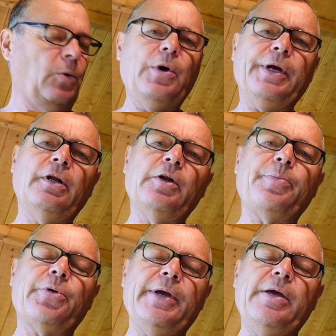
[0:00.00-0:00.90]
Working on a
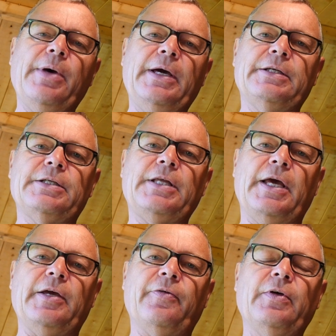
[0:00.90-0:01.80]
pre-made
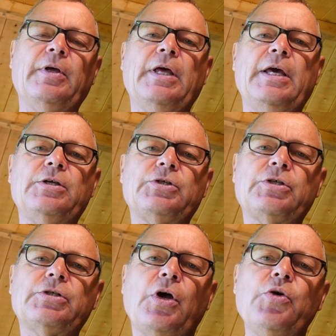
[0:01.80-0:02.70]
stave is
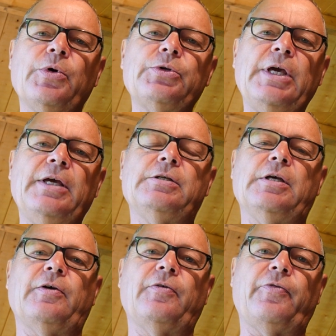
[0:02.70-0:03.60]
so much
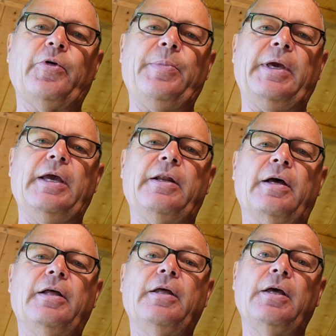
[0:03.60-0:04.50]
easier for a beginner.